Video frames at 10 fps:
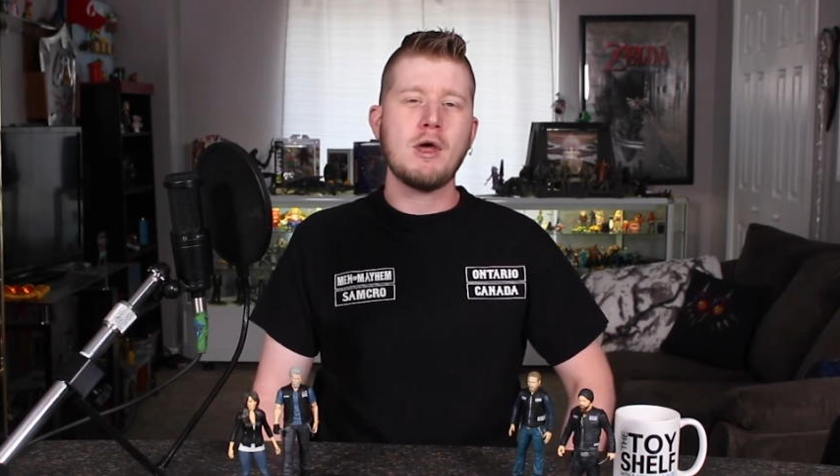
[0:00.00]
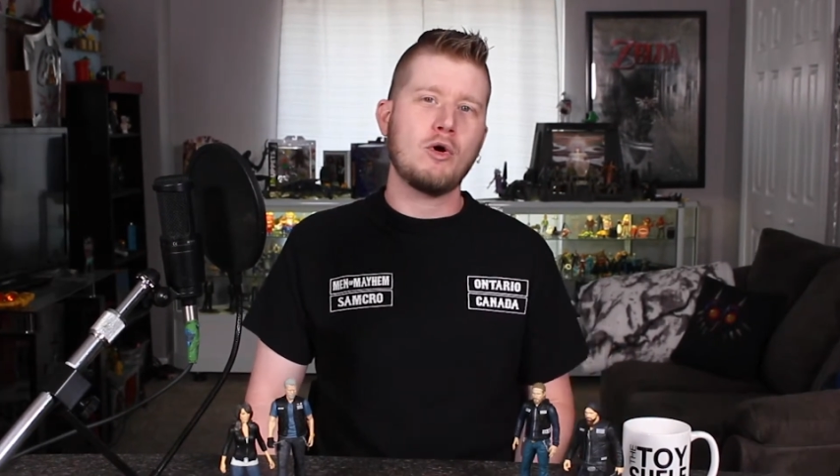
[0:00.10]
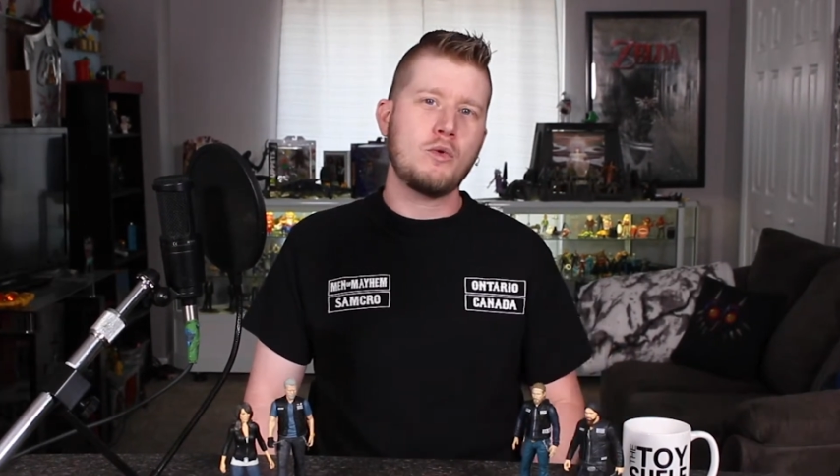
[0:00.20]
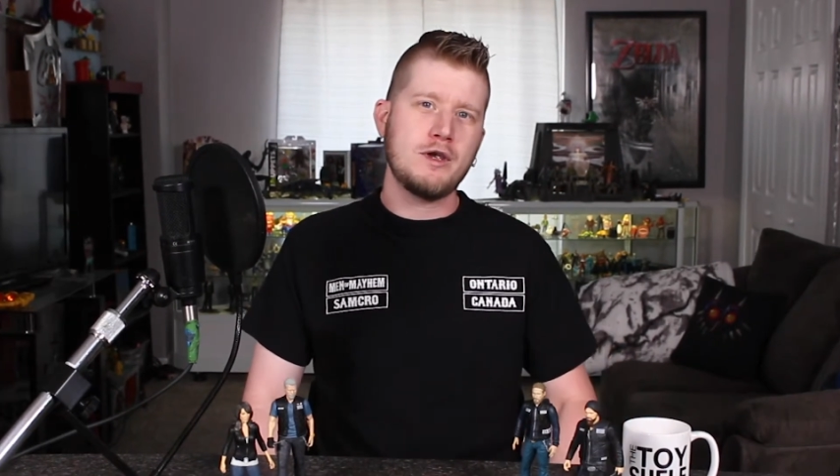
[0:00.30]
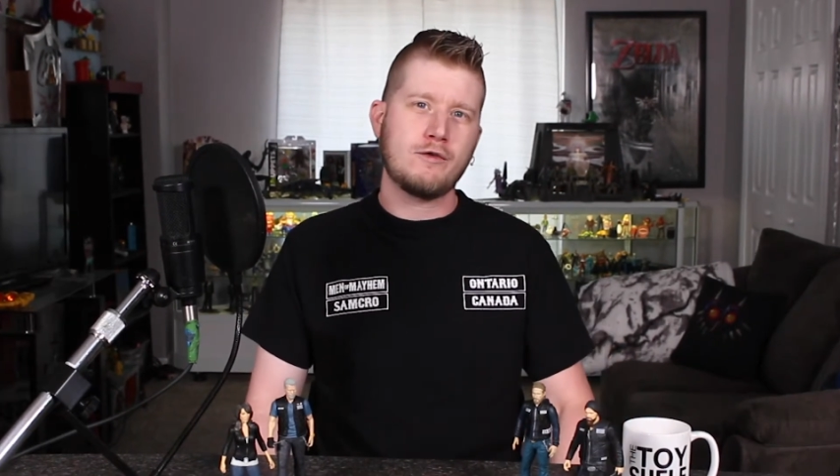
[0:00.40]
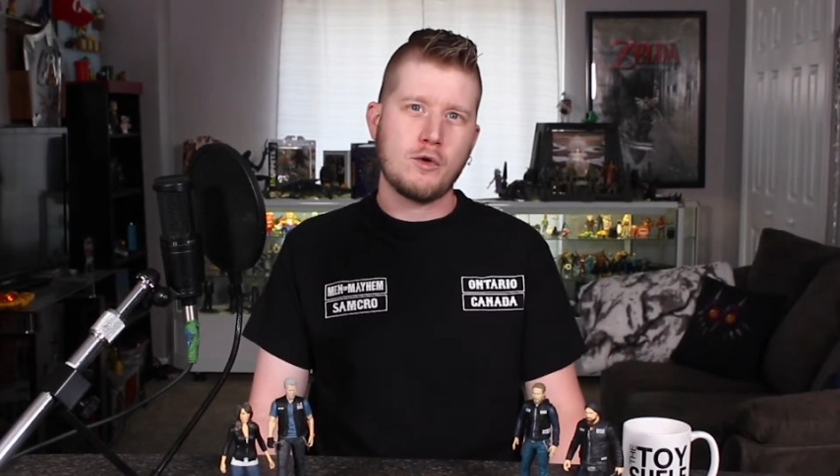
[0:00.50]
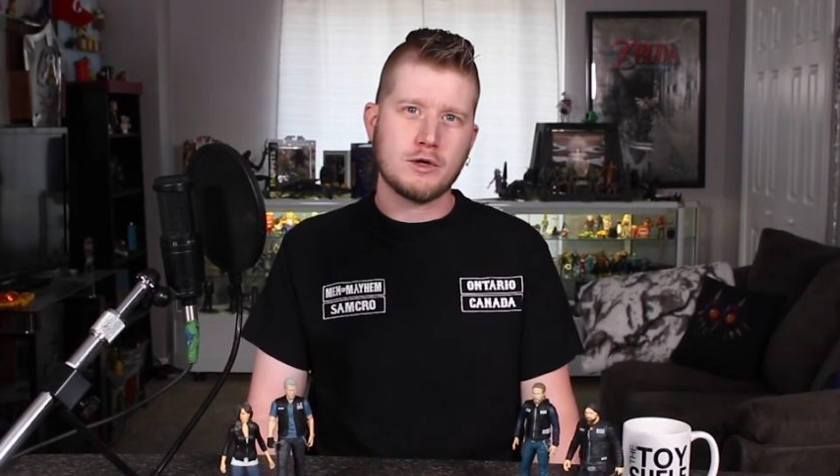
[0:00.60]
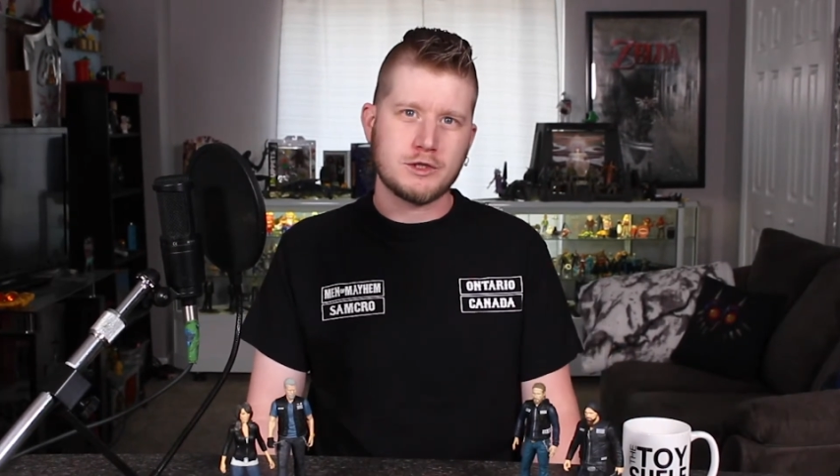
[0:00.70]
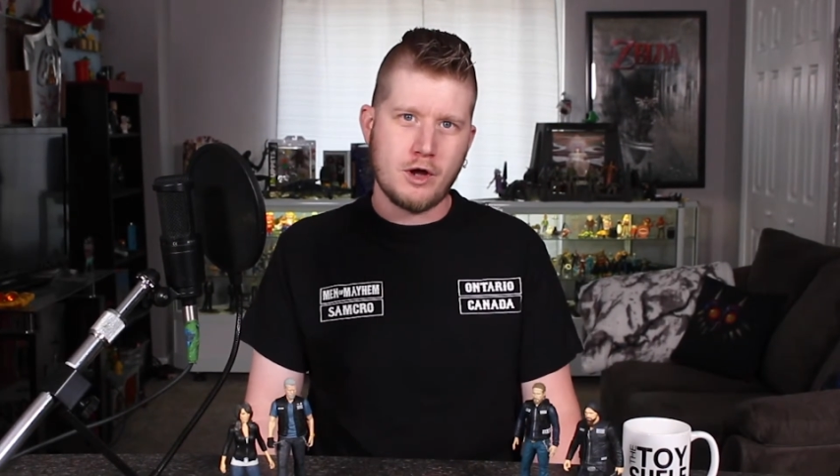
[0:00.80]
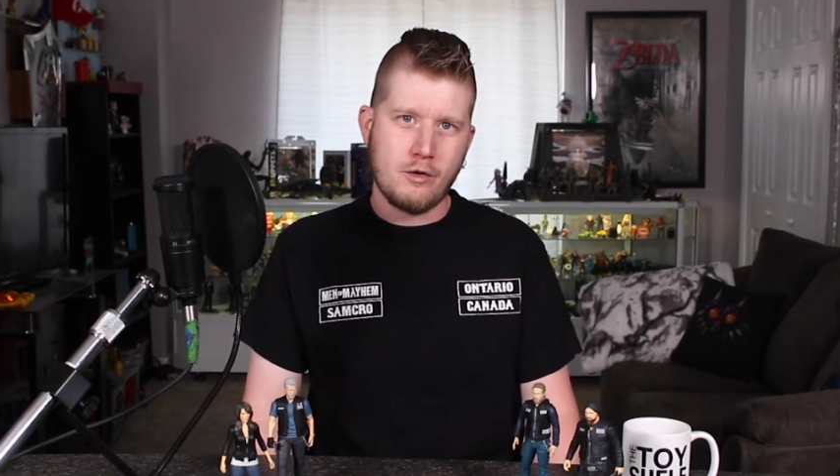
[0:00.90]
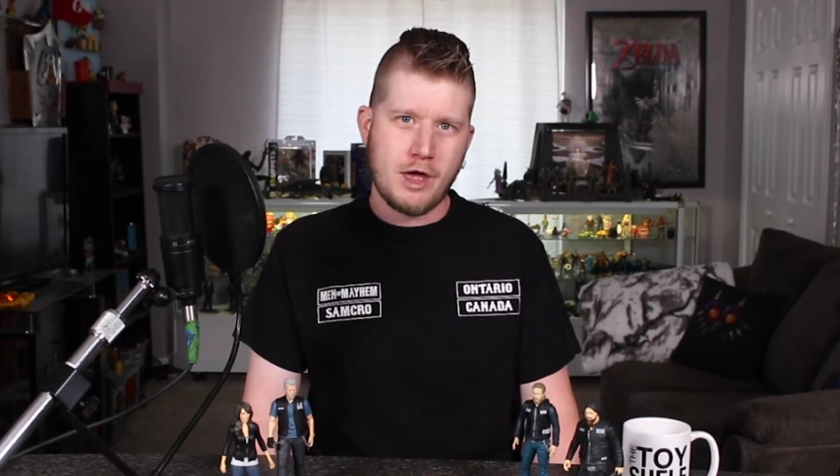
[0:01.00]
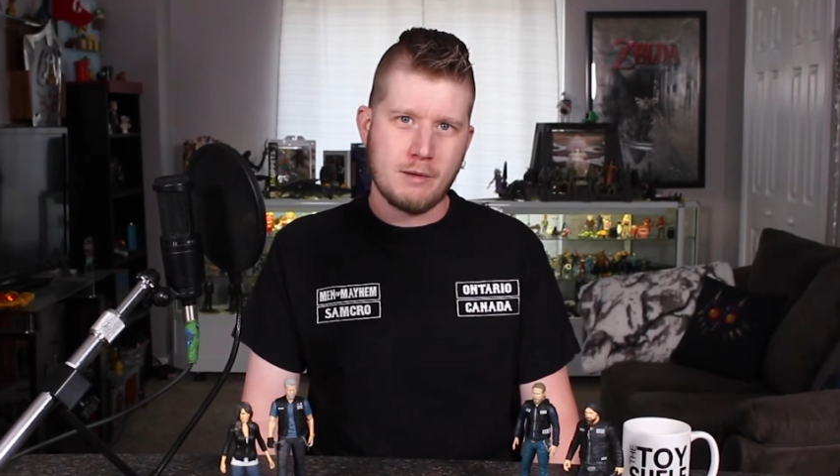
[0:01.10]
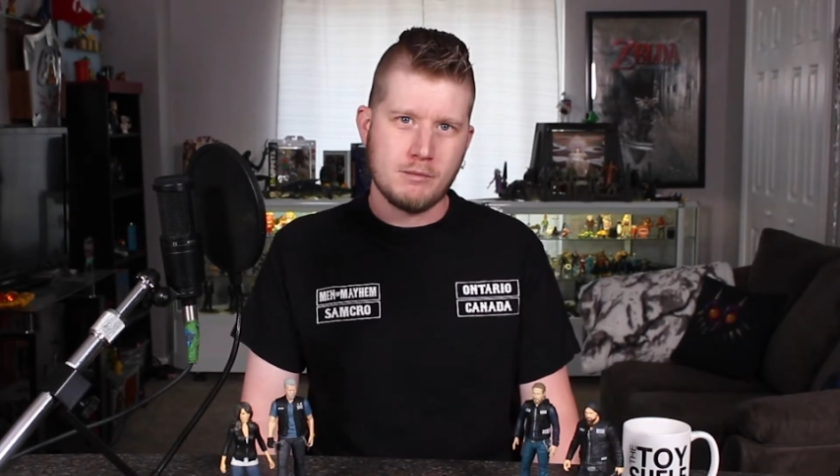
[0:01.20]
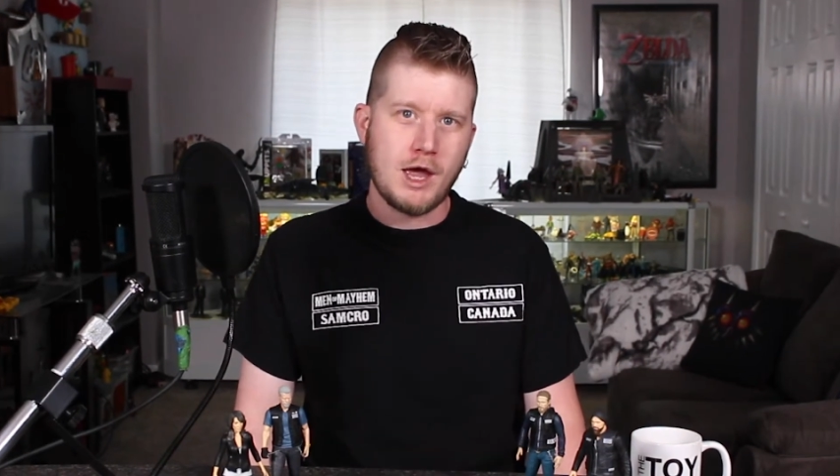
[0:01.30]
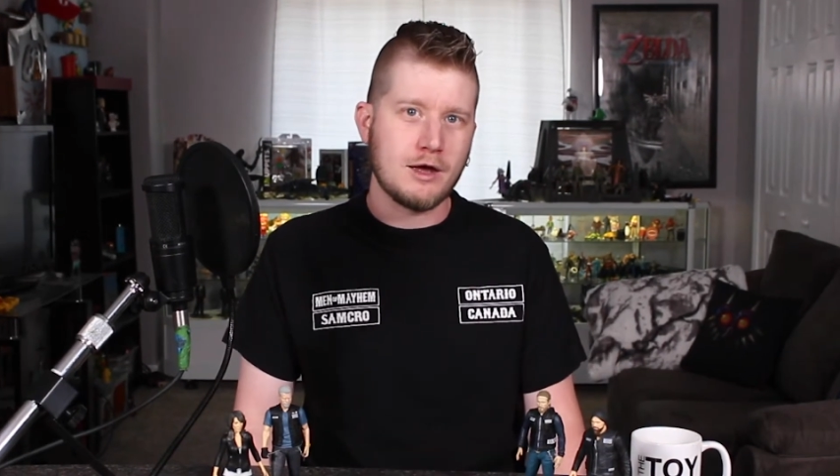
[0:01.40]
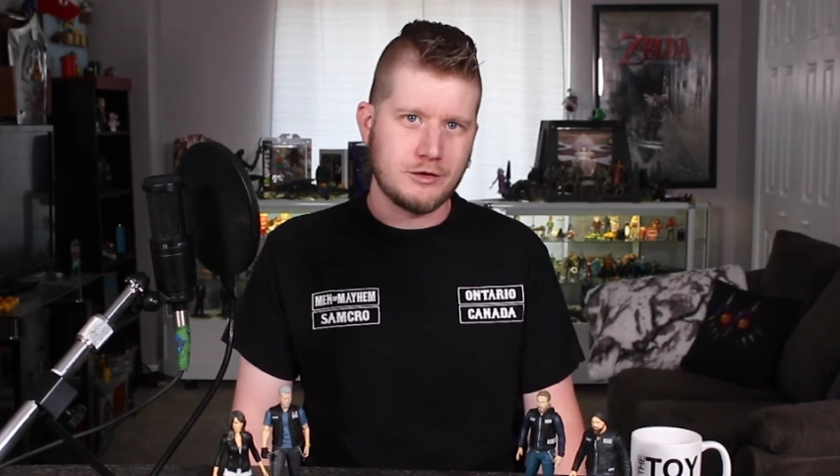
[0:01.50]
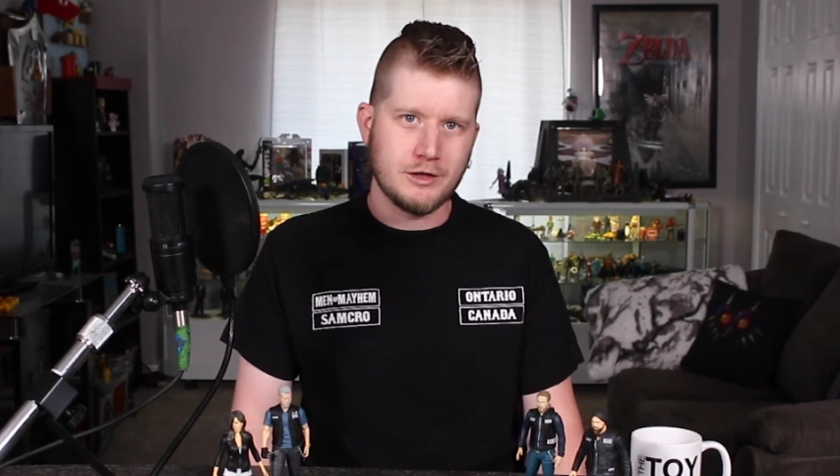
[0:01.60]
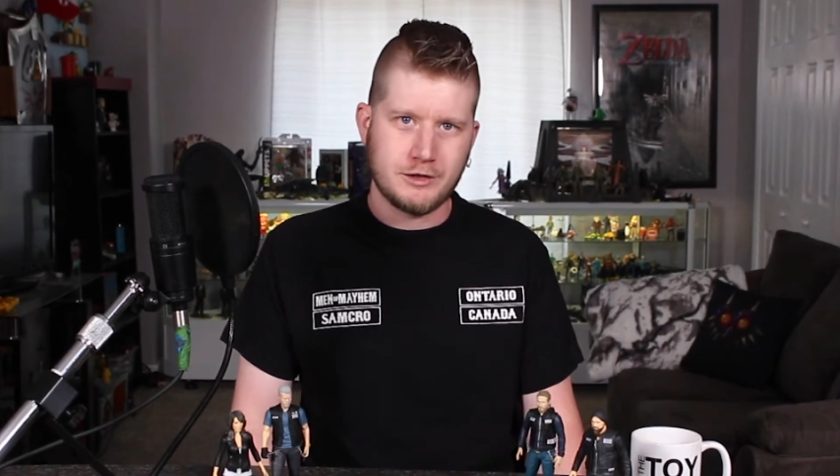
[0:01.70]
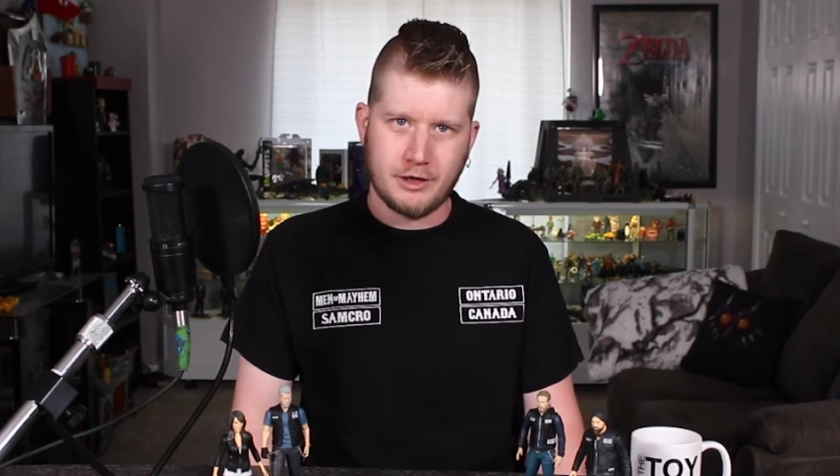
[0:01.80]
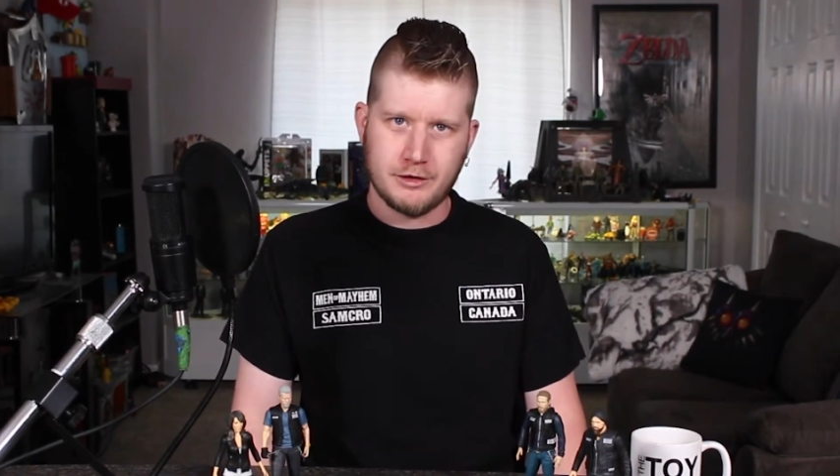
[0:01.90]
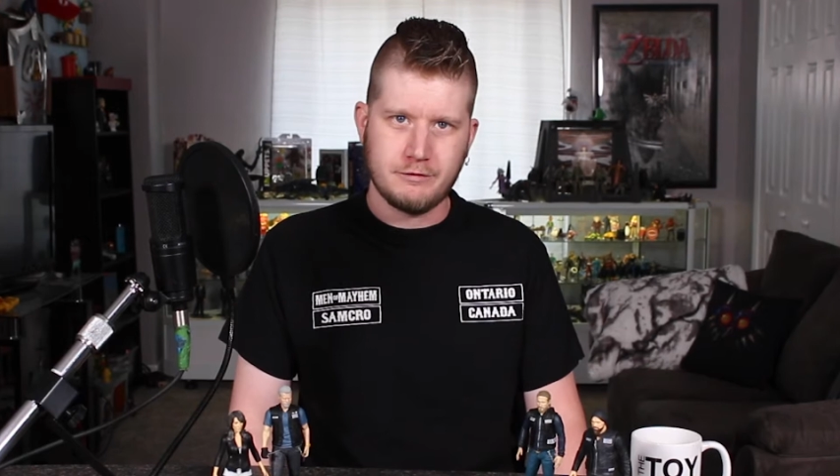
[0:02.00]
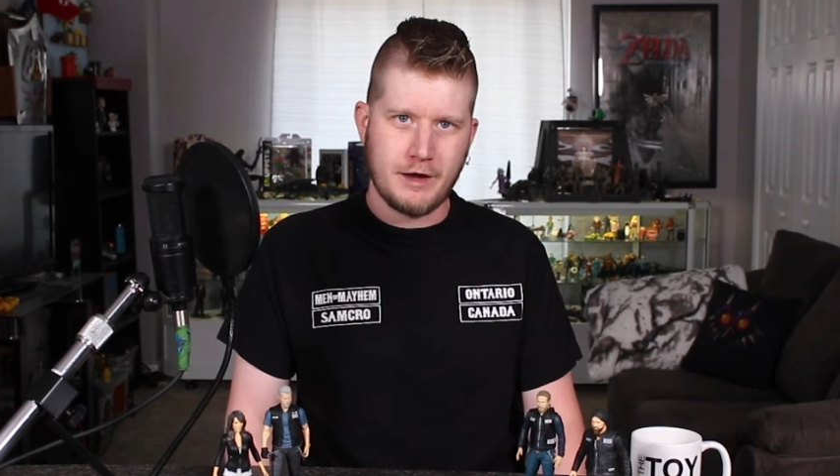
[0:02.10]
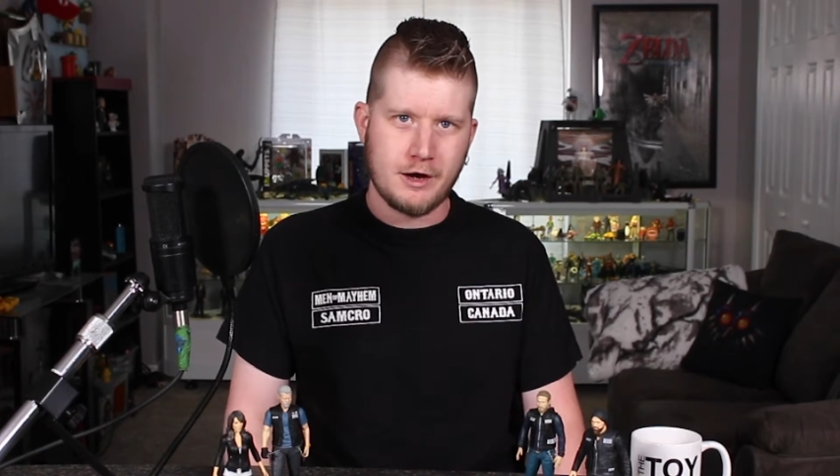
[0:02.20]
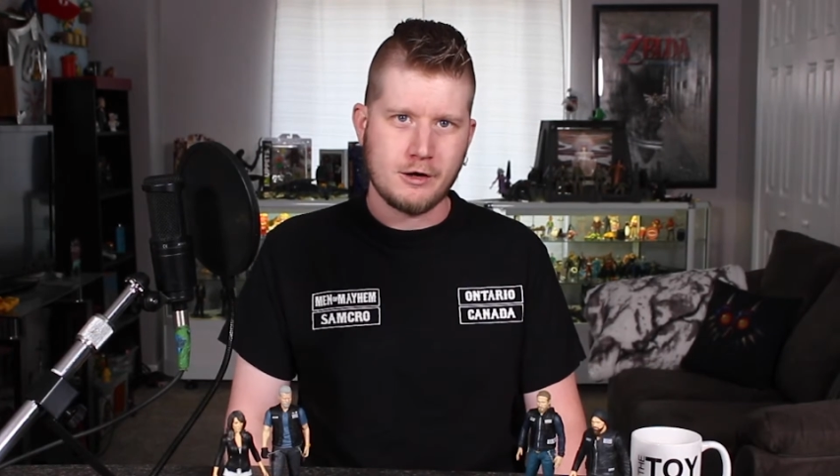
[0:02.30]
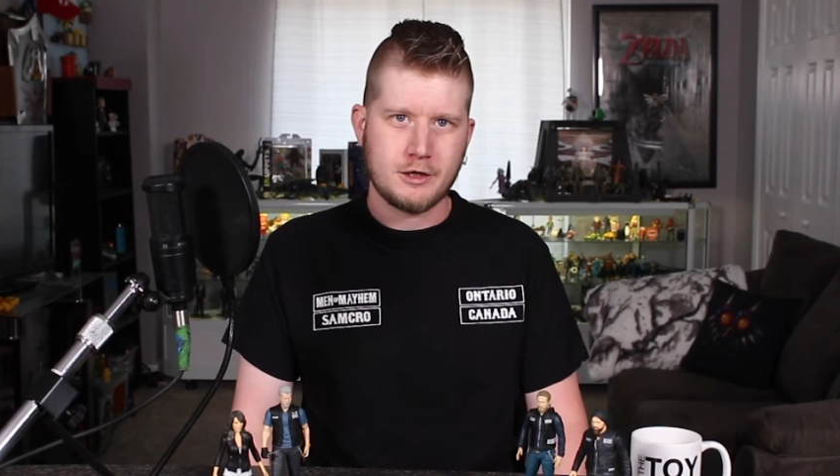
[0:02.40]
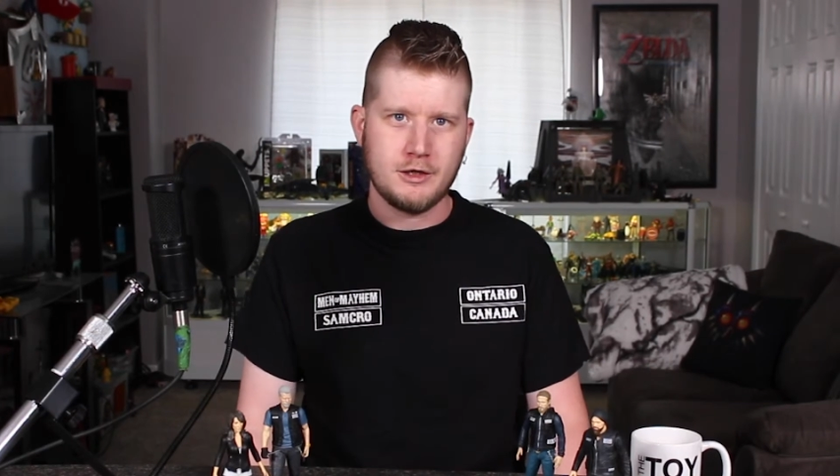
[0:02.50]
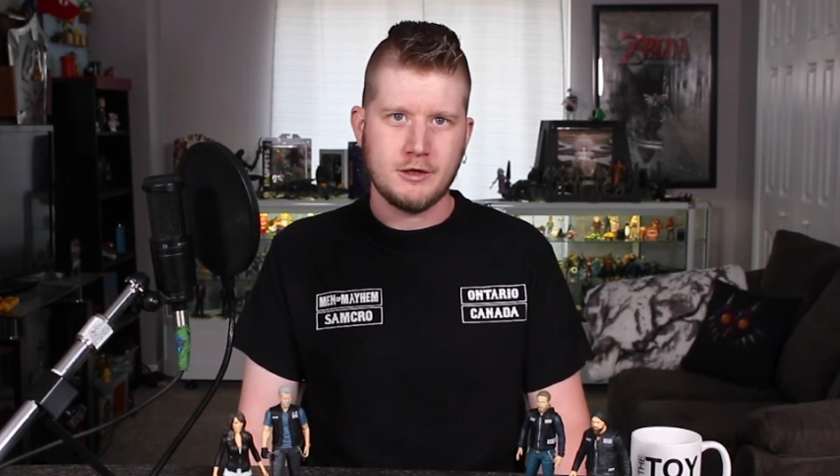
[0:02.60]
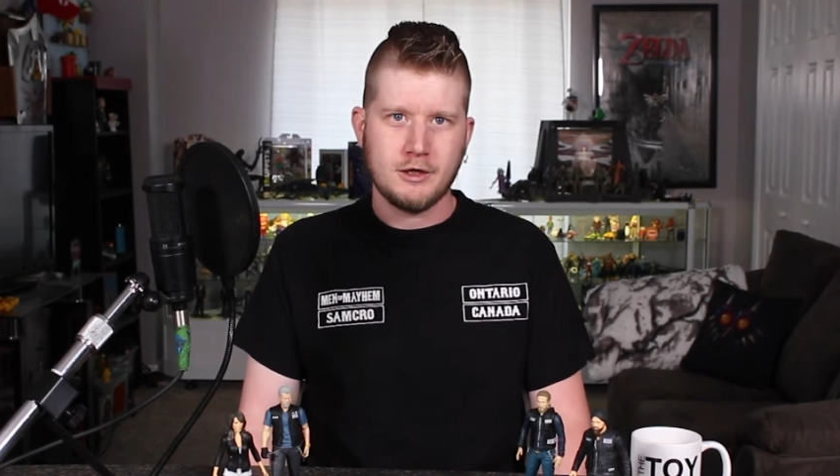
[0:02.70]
but we of course know them as the Sons of Anarchy.